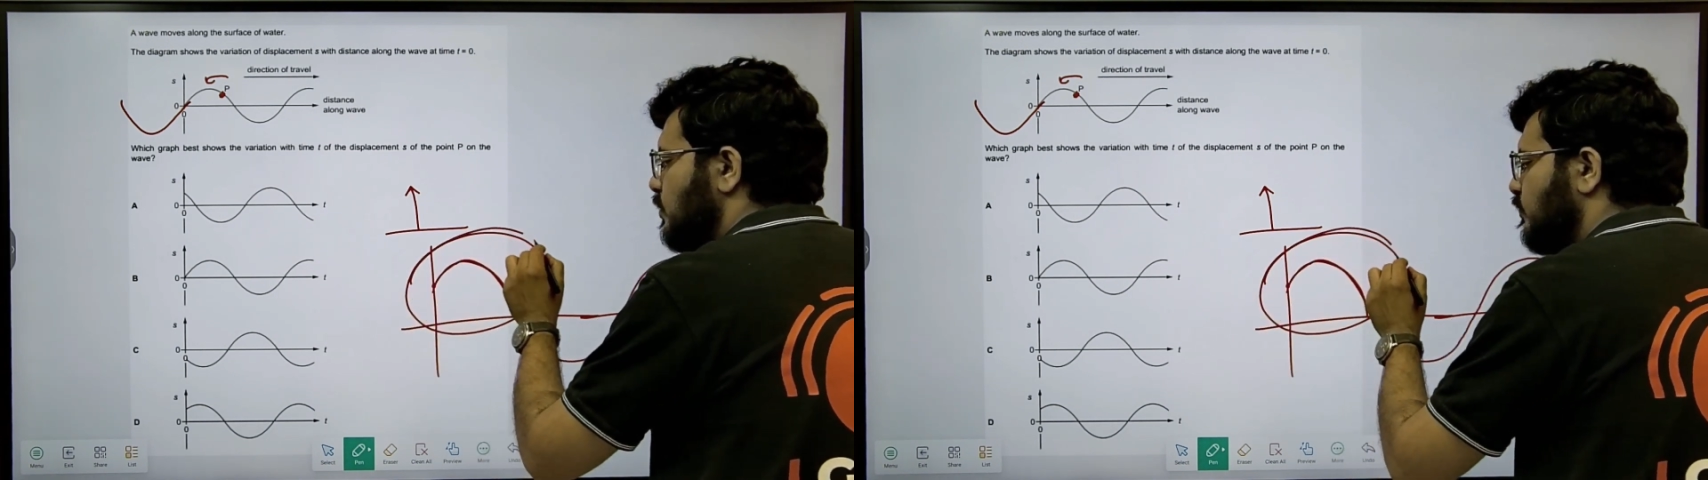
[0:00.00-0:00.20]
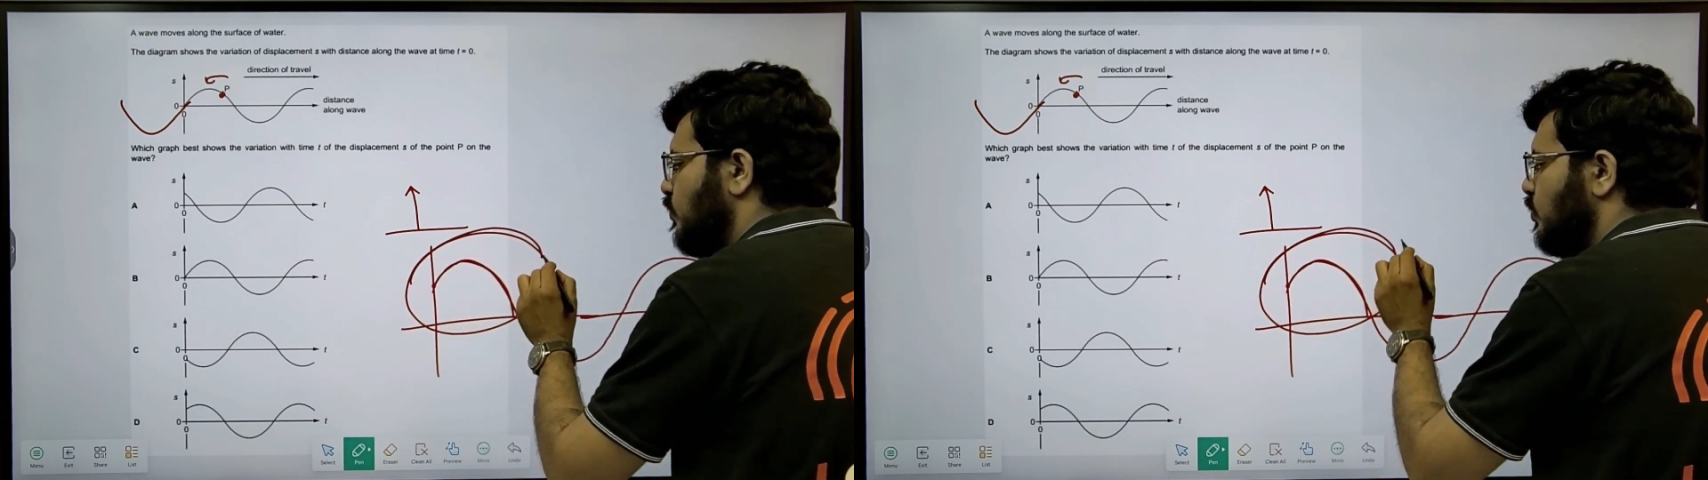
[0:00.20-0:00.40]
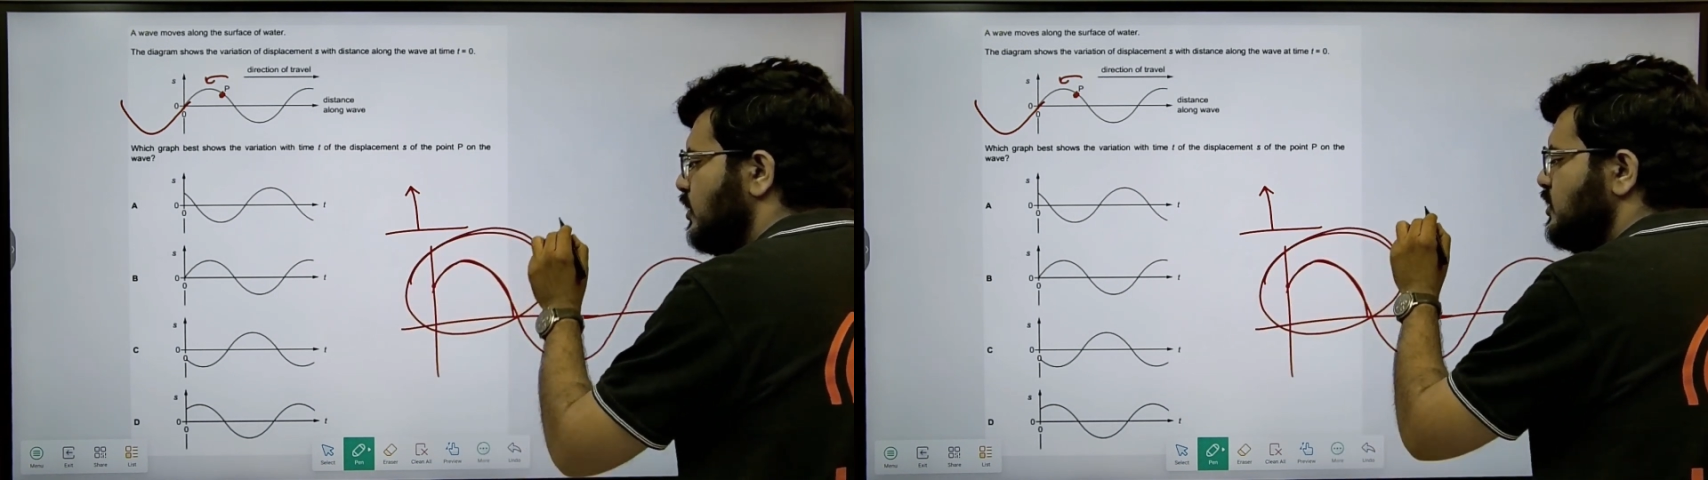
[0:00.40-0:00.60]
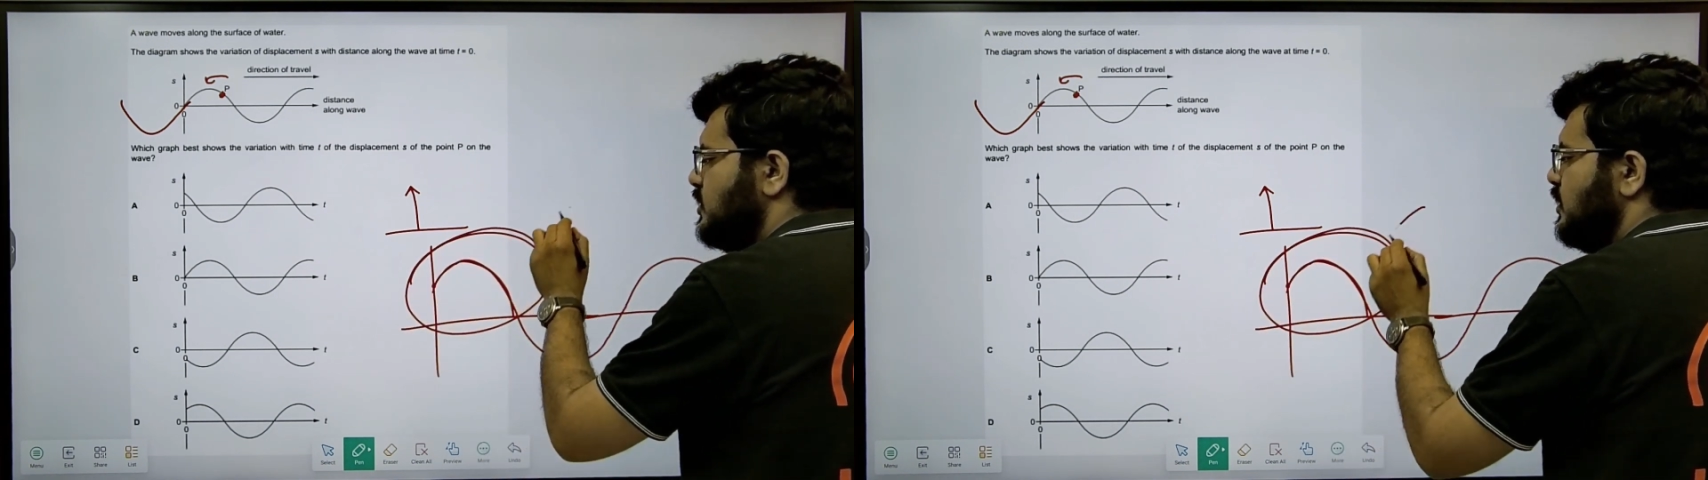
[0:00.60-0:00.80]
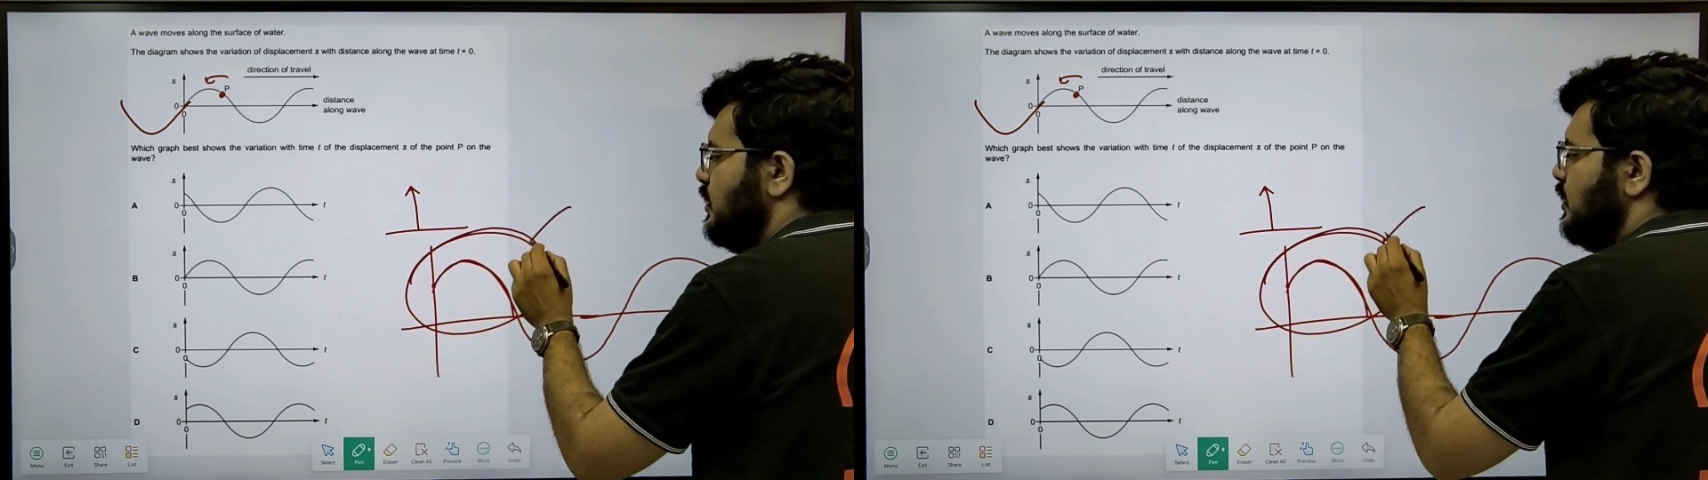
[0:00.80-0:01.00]
focused
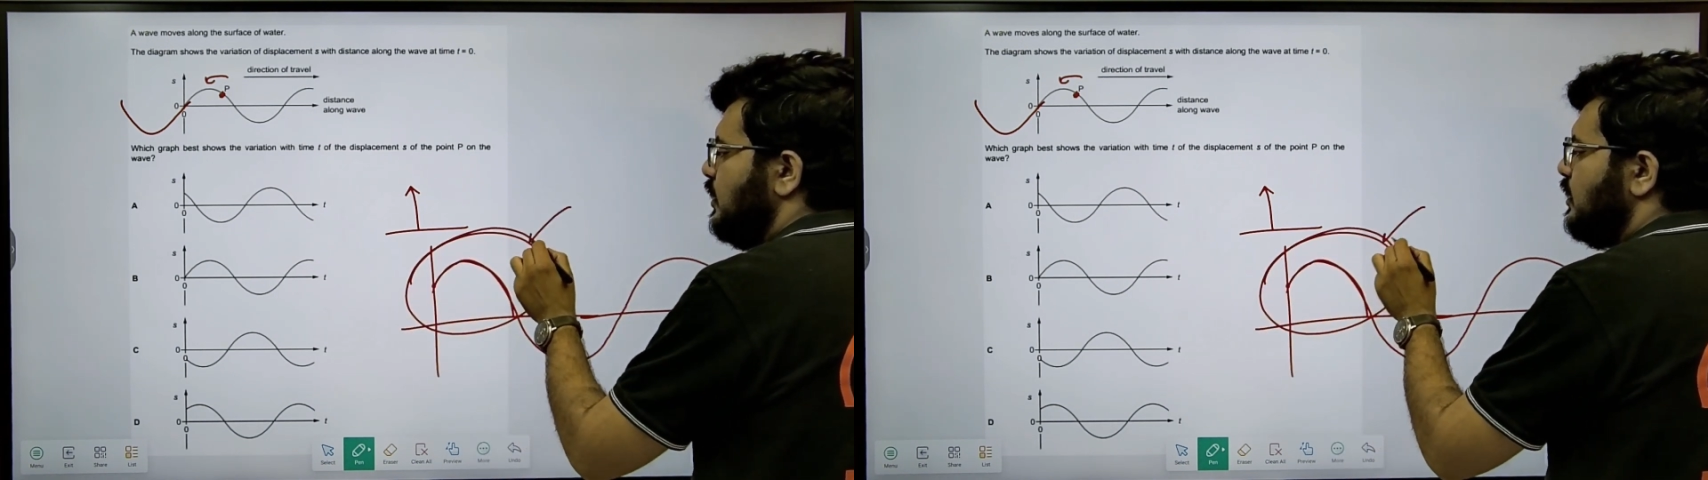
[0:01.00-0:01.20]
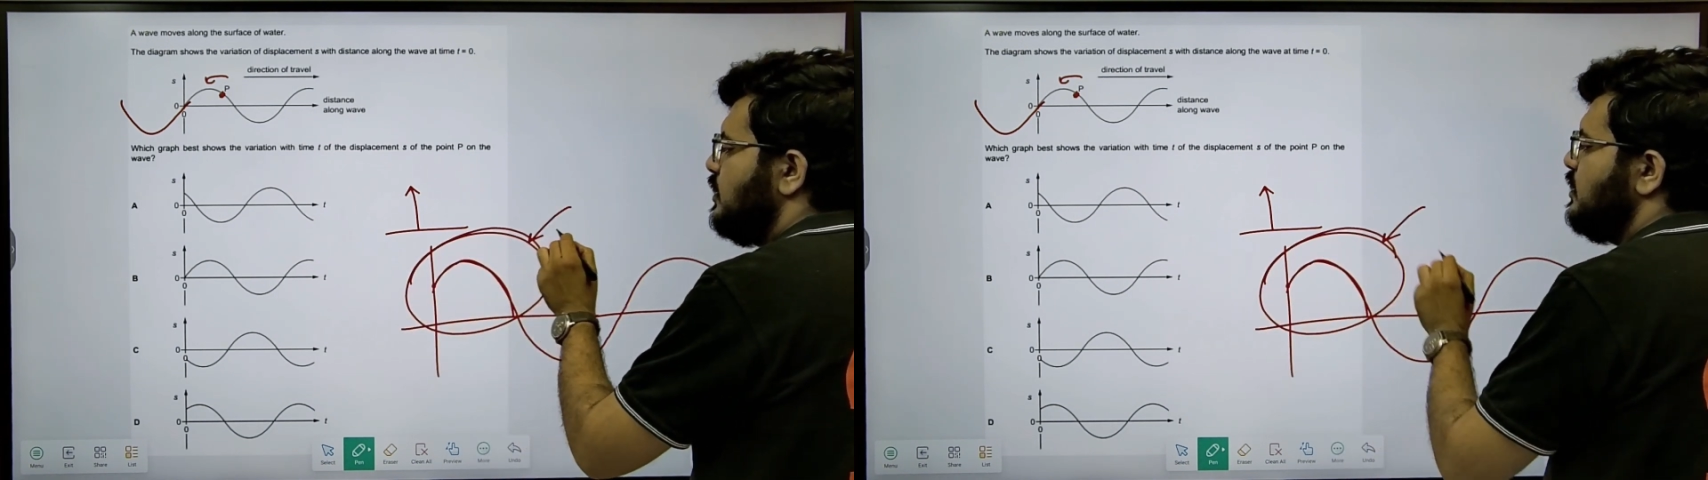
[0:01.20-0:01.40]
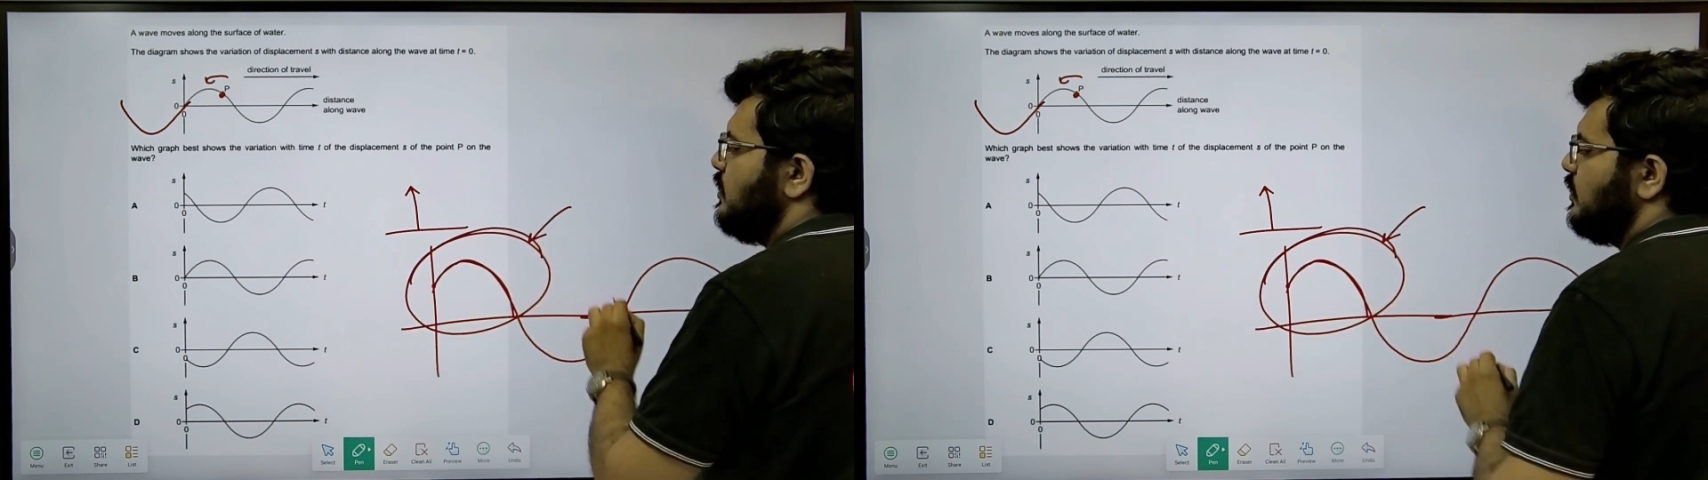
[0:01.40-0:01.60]
here.